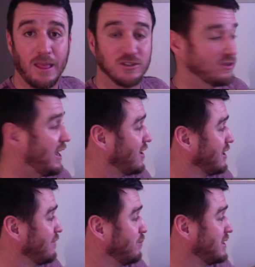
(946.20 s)
So now you're
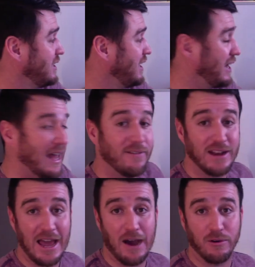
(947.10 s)
left with
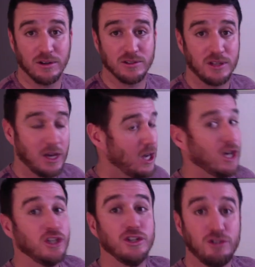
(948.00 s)
11 hours.
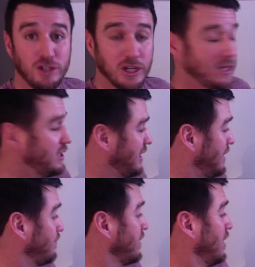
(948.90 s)
You should
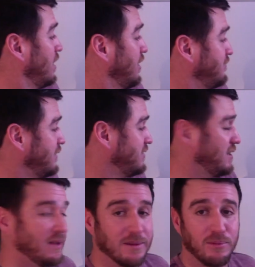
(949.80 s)
get a
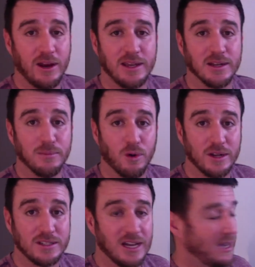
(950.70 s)
15 minute break in the
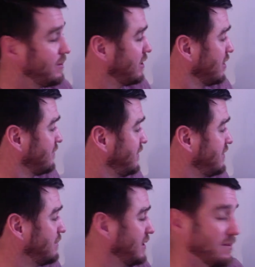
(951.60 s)
morning time, another
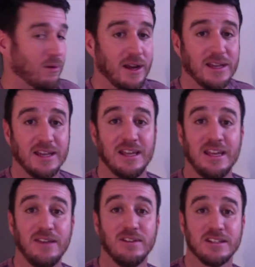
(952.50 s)
15 minute break in the
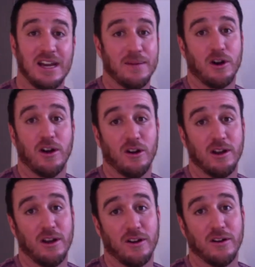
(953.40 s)
evening time or,
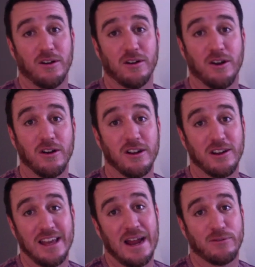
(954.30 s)
or, or, or early
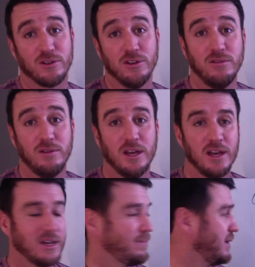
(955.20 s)
or late afternoon,
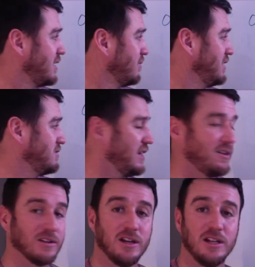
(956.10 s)
depending on when you
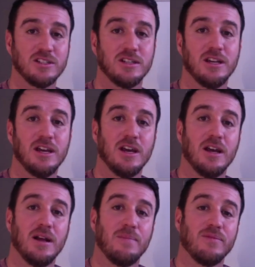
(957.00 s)
take your lunch.
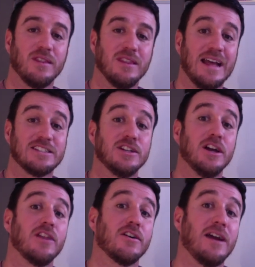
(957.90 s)
That's
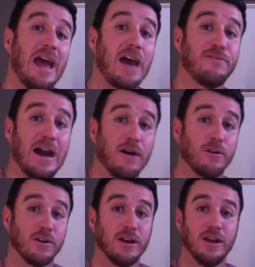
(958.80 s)
another half hour